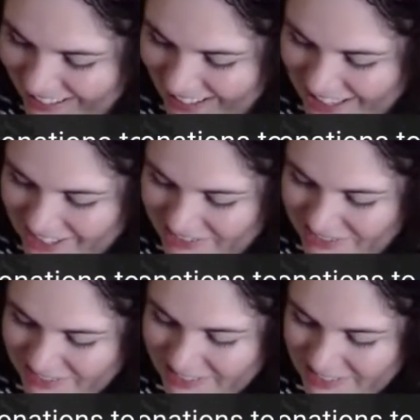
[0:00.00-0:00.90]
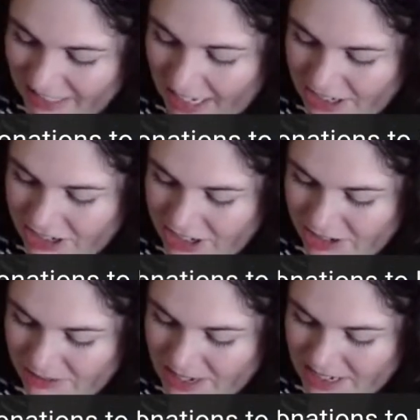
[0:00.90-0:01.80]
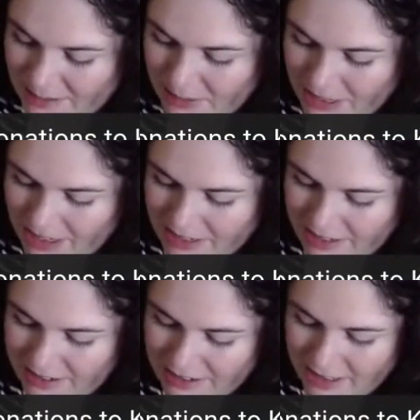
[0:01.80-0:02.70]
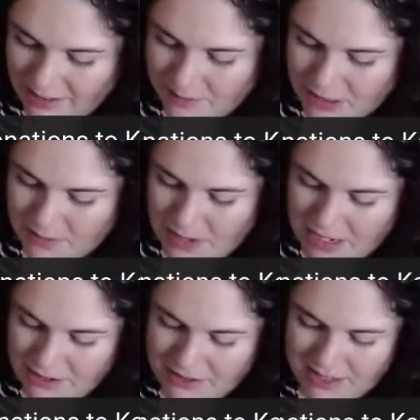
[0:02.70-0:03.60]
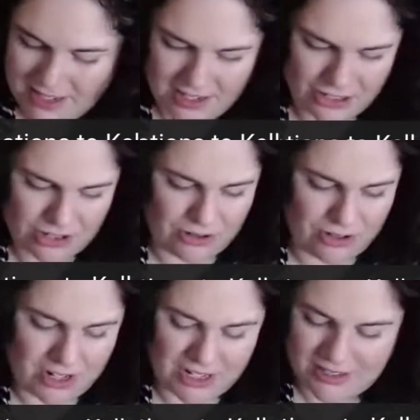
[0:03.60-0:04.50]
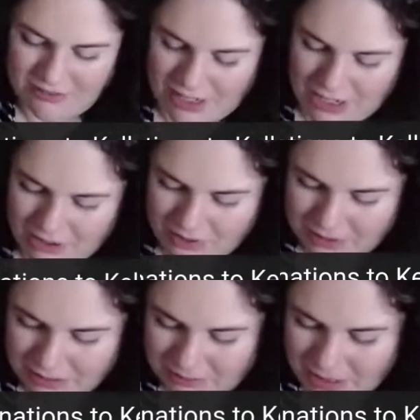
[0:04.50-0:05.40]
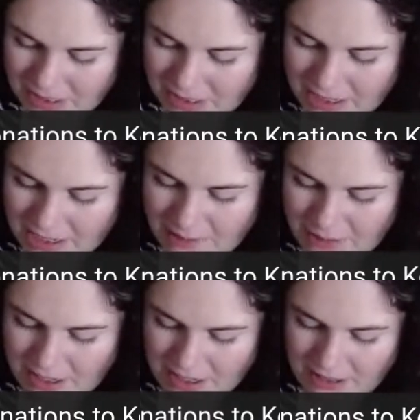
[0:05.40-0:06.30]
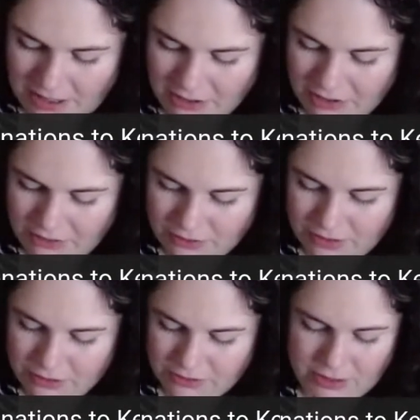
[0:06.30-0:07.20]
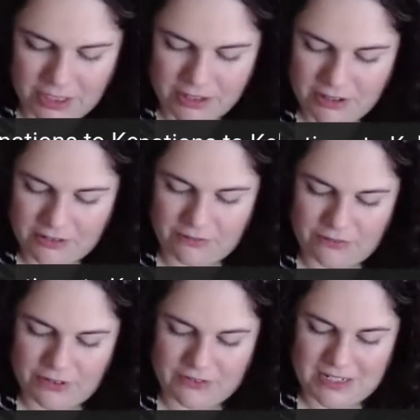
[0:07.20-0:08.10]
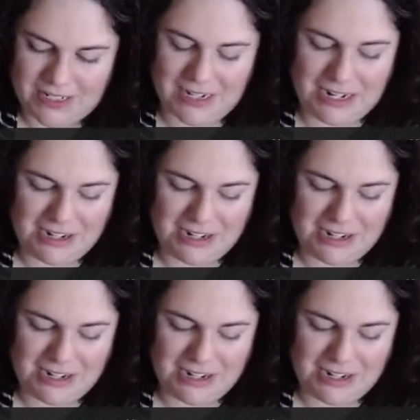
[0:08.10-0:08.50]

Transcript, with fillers: um, last year we did plant um, tomatoes. I think I showed you guys a video of them. We got like over 350